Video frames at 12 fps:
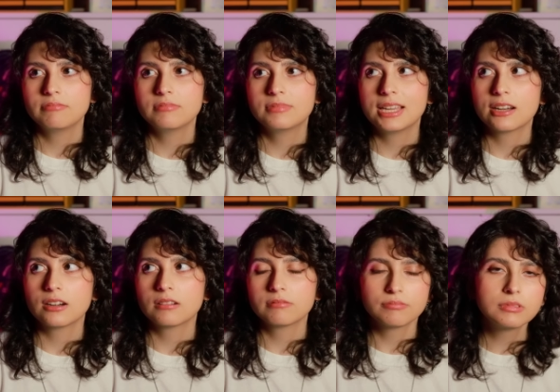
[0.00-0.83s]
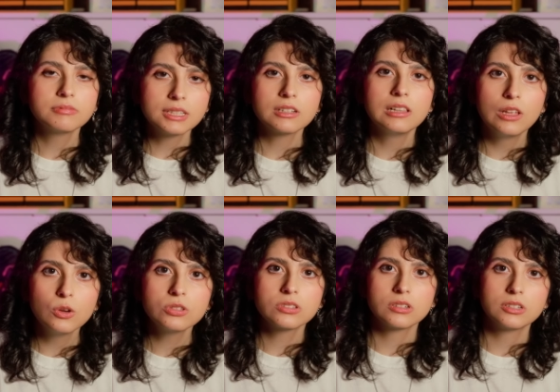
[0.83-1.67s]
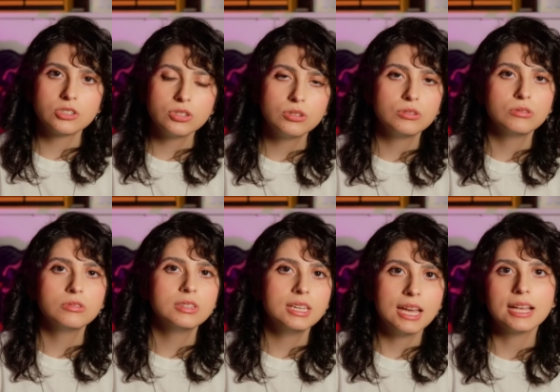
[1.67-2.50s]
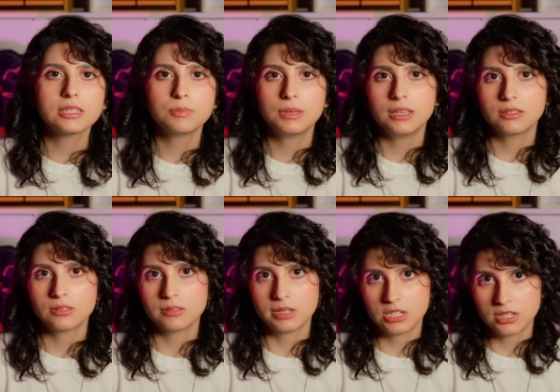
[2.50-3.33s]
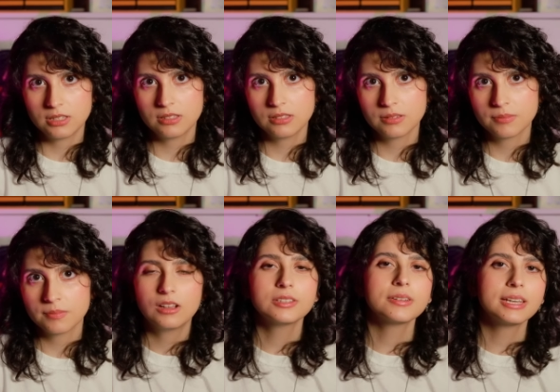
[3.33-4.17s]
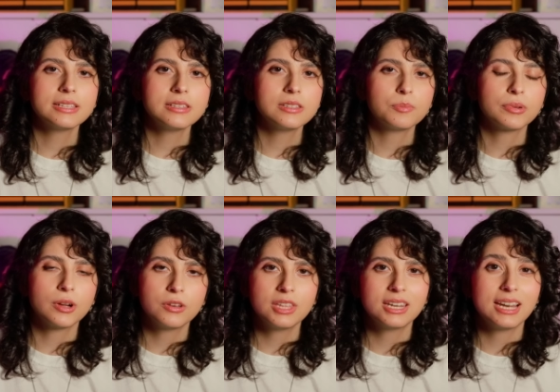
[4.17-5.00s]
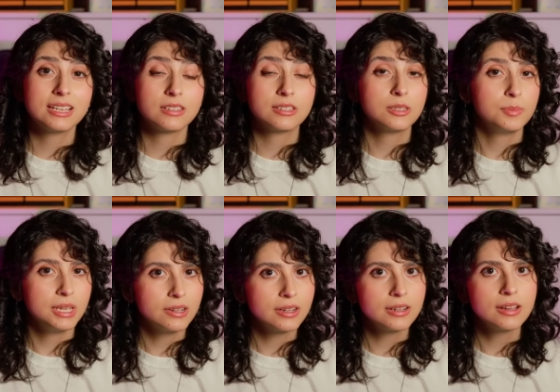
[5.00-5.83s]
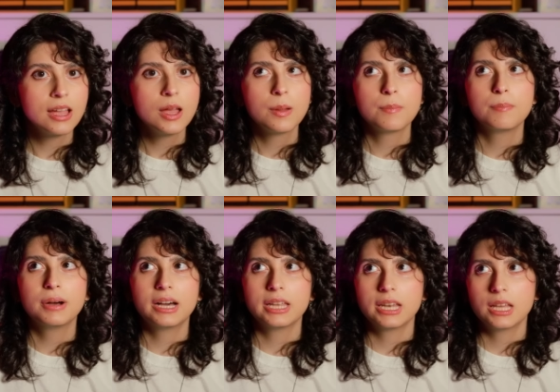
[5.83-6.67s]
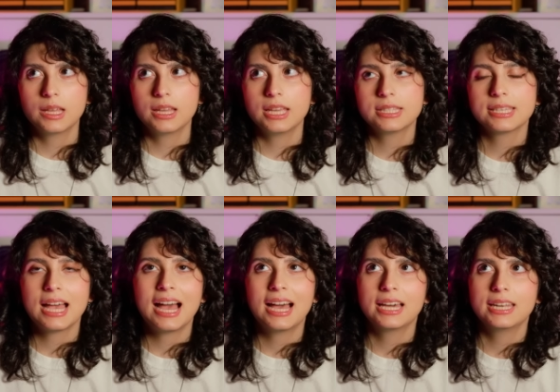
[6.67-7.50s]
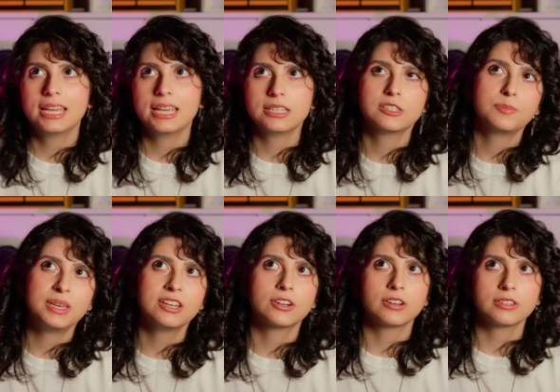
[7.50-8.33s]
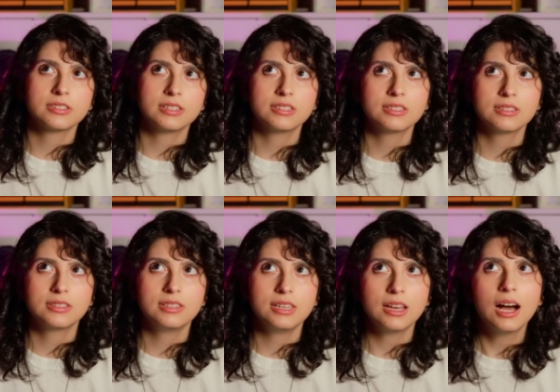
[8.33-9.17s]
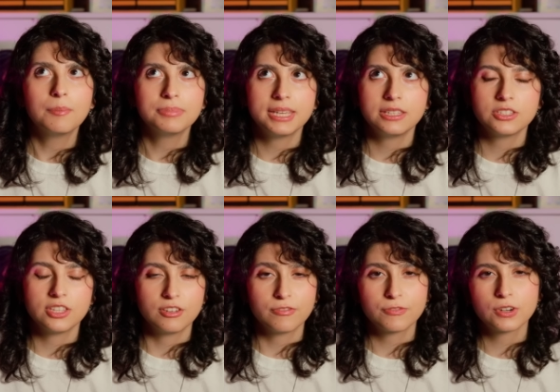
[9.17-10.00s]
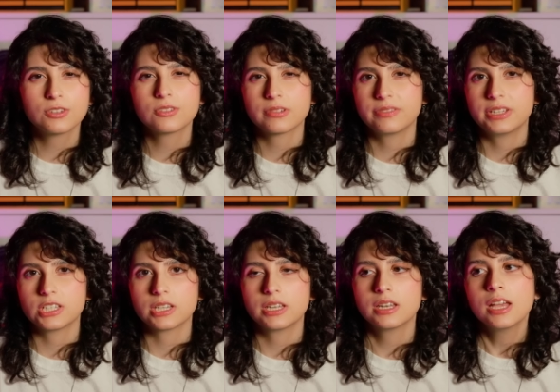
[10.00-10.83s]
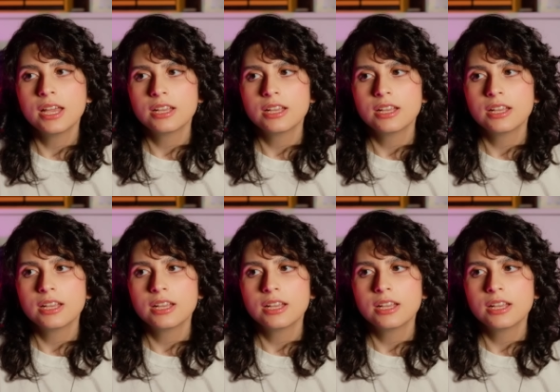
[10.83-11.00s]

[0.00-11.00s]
they're closer to the SP switches. Also, I guess it's a pro that it has a speaker, but it's had a speaker since the update to the first revision.